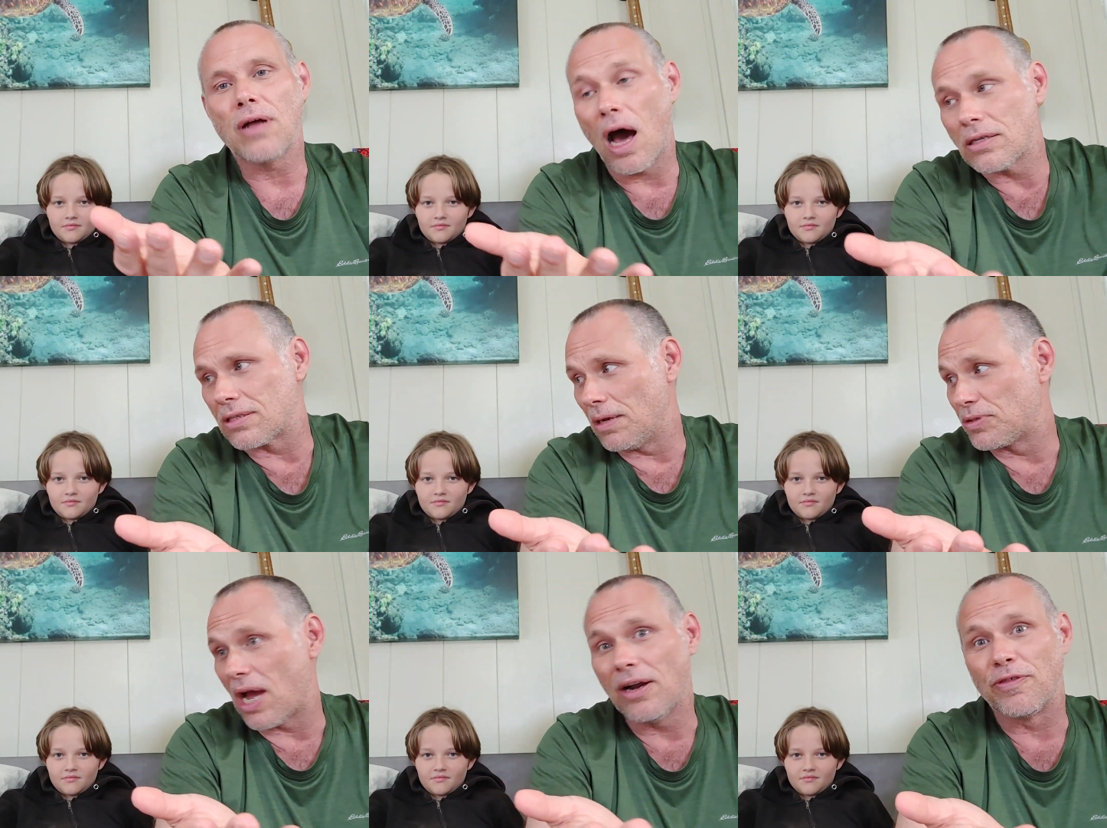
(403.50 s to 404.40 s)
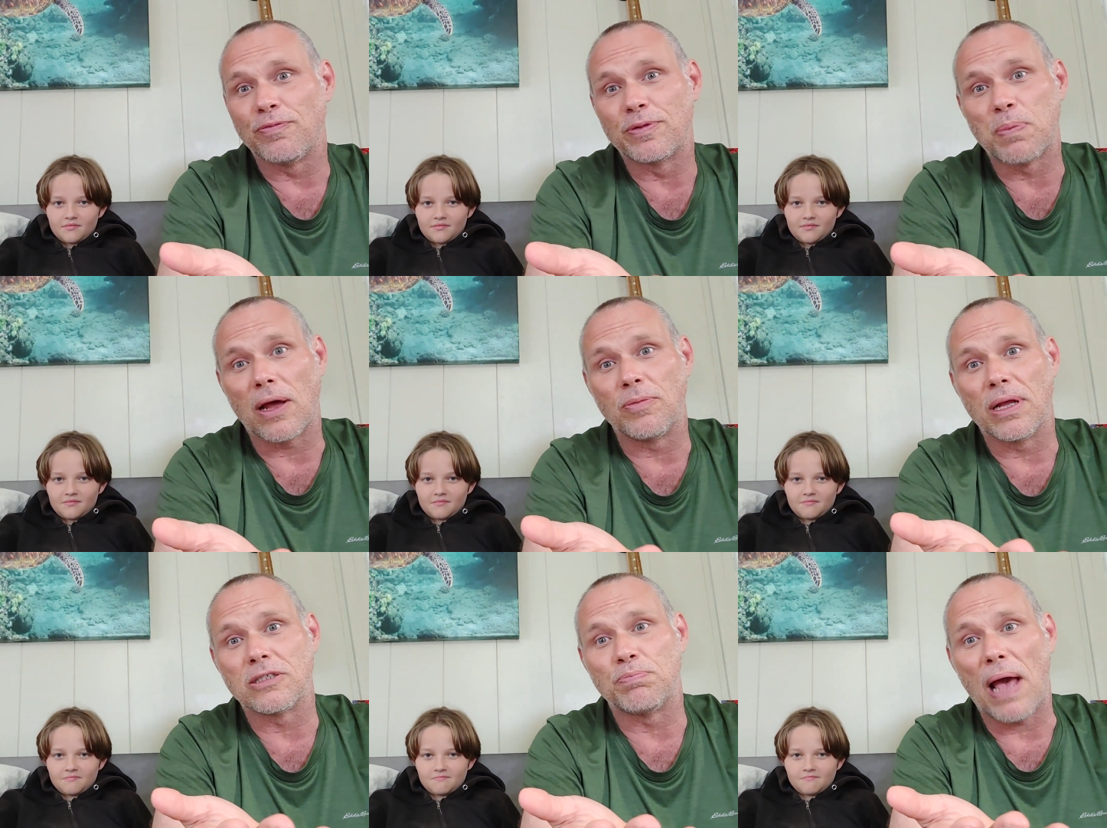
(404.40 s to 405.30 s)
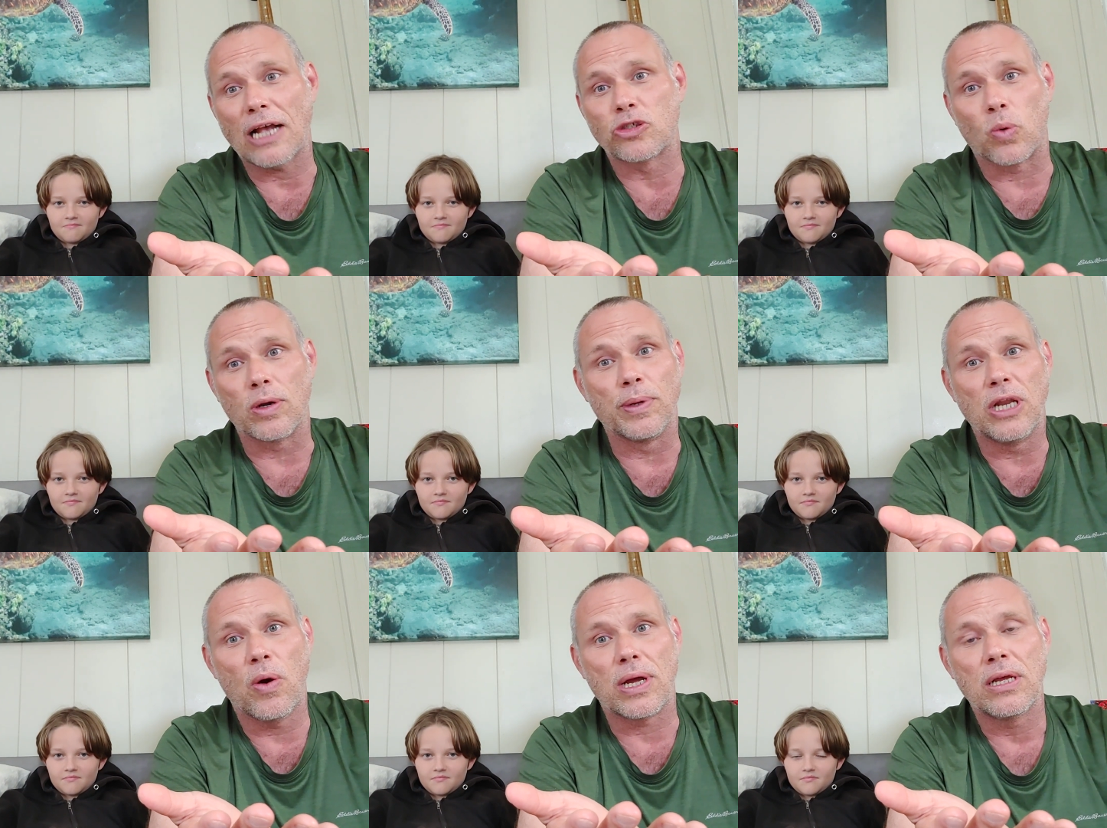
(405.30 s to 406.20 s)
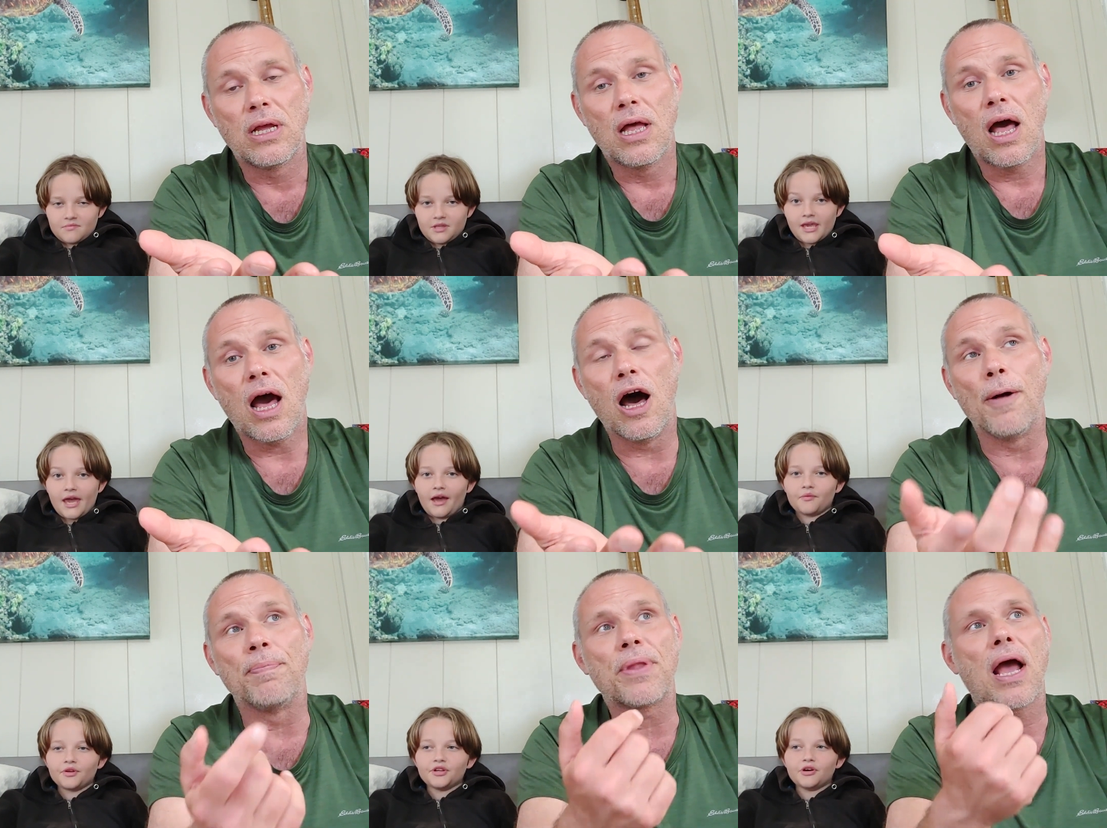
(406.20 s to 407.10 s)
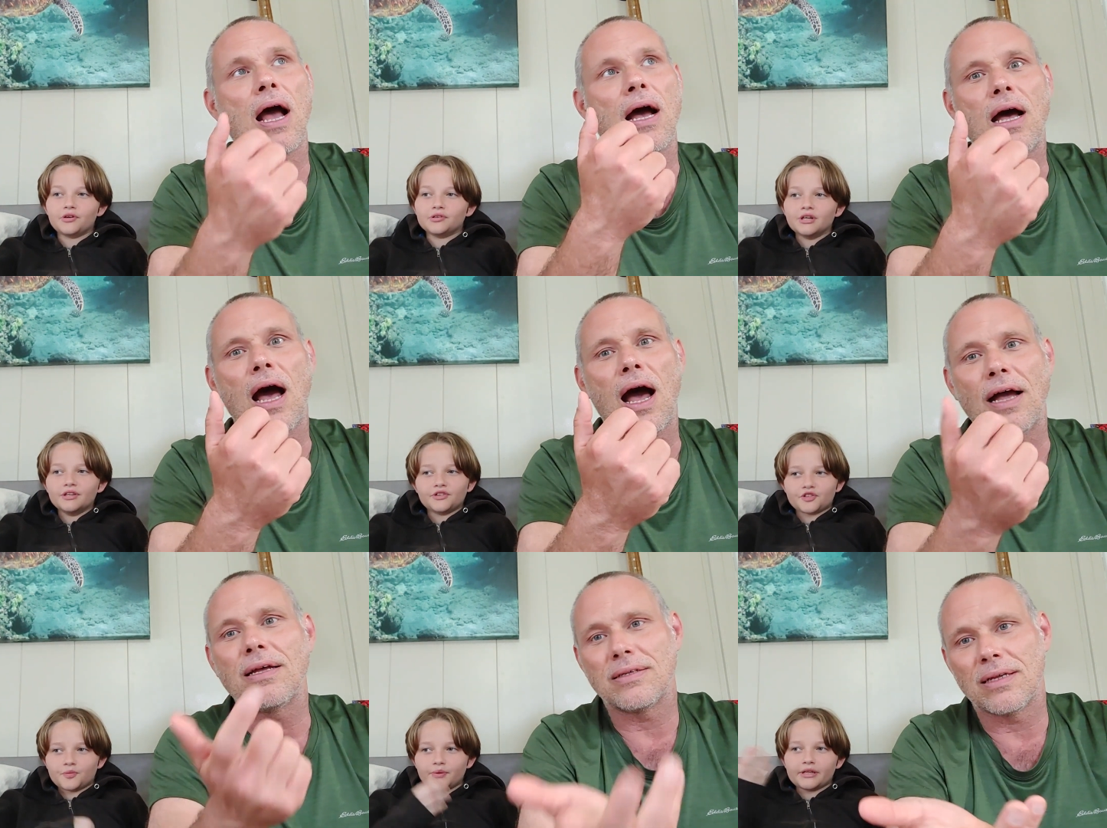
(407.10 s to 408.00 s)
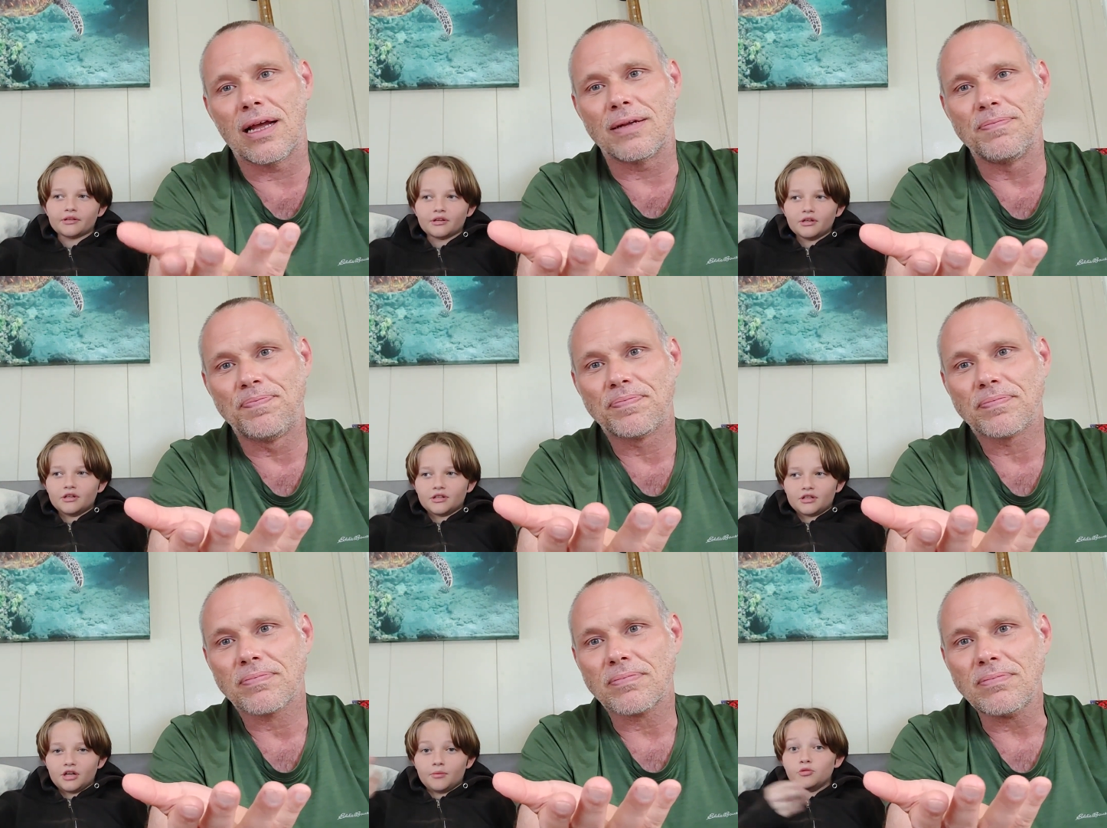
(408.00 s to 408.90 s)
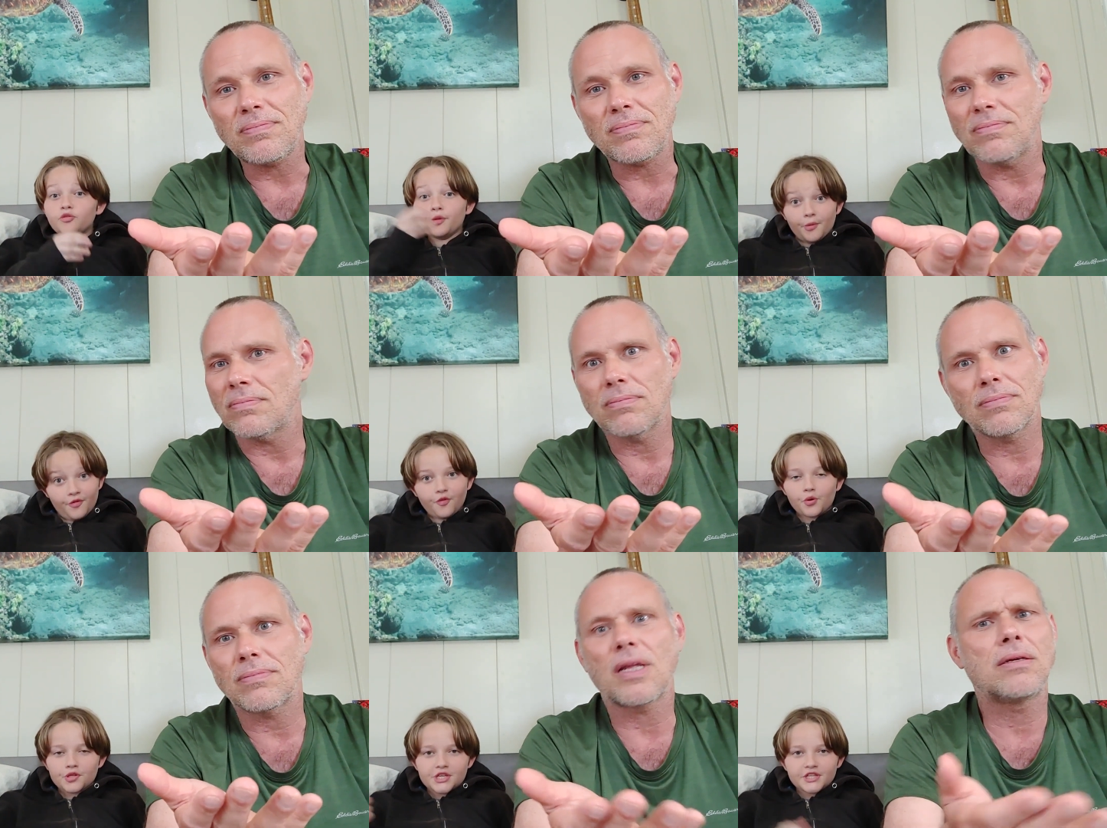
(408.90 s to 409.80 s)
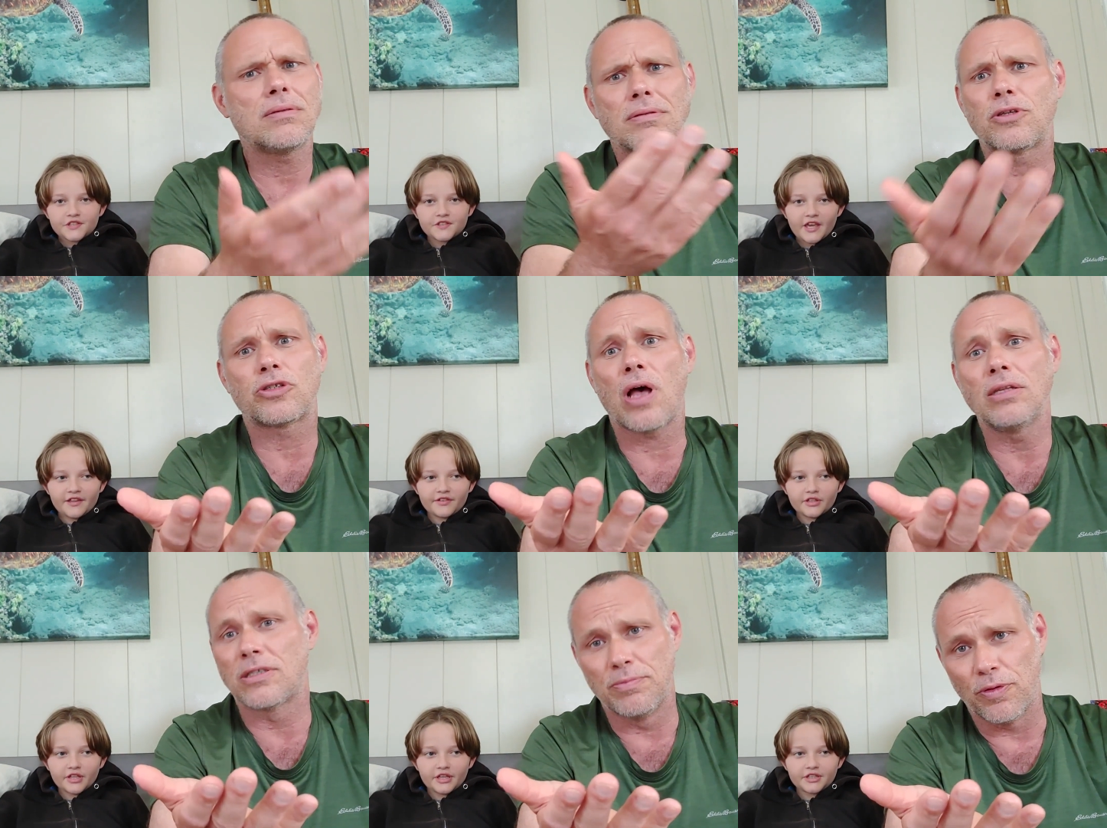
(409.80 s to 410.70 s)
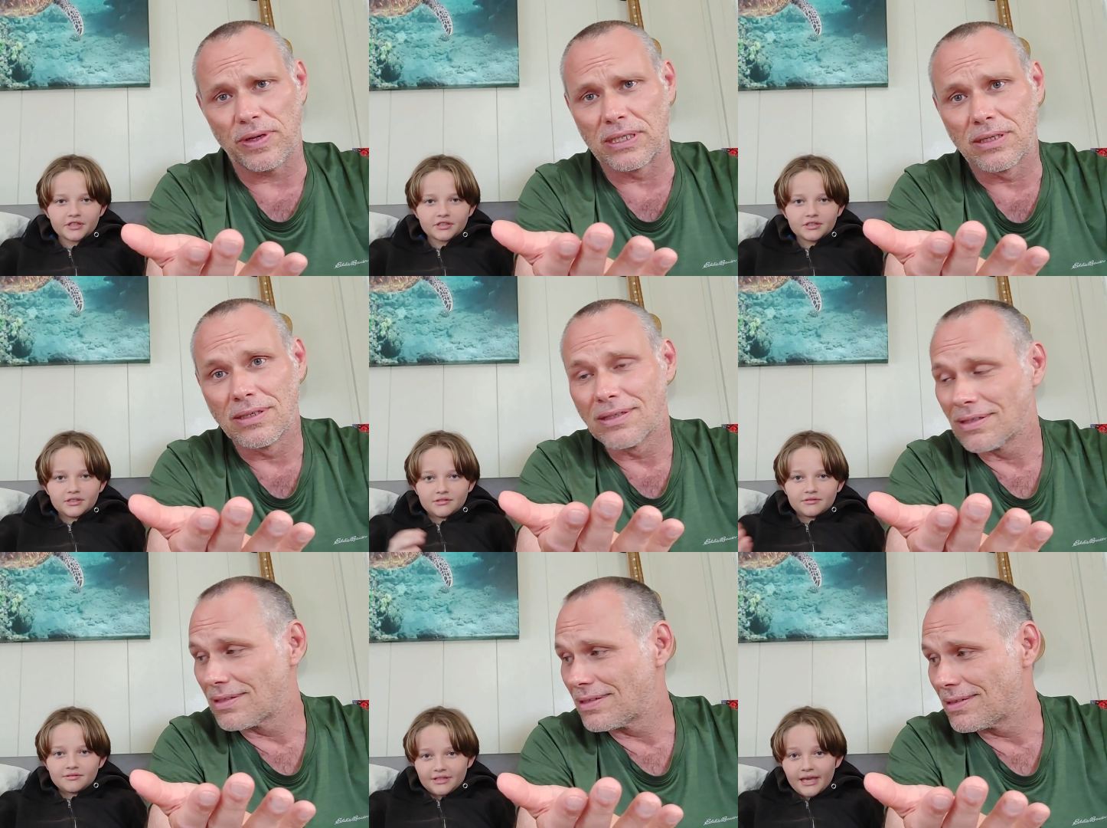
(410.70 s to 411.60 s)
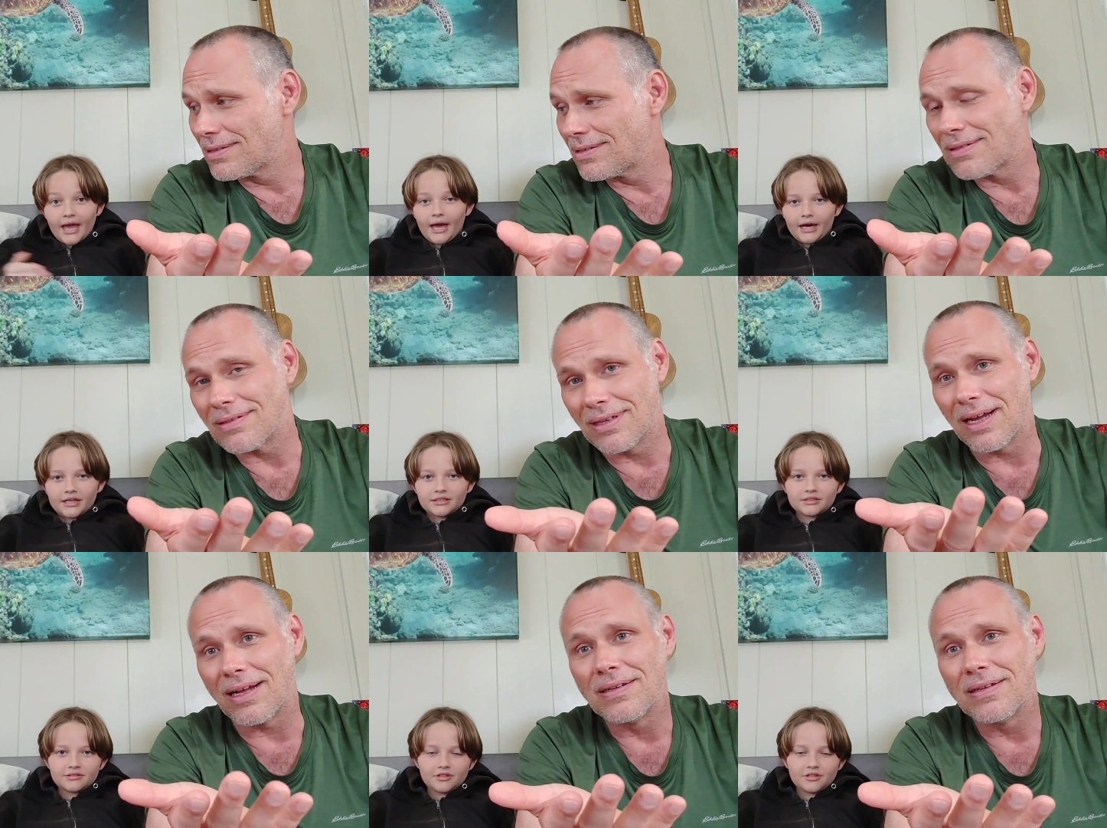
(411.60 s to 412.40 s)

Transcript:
Speaker 1: honestly, I'm tired of Spider-Man's backstory. We know it.
Speaker 2: Yeah, um, we know. There's been yeah. a movie before this. And Tons then, like, of movies yeah. Yeah.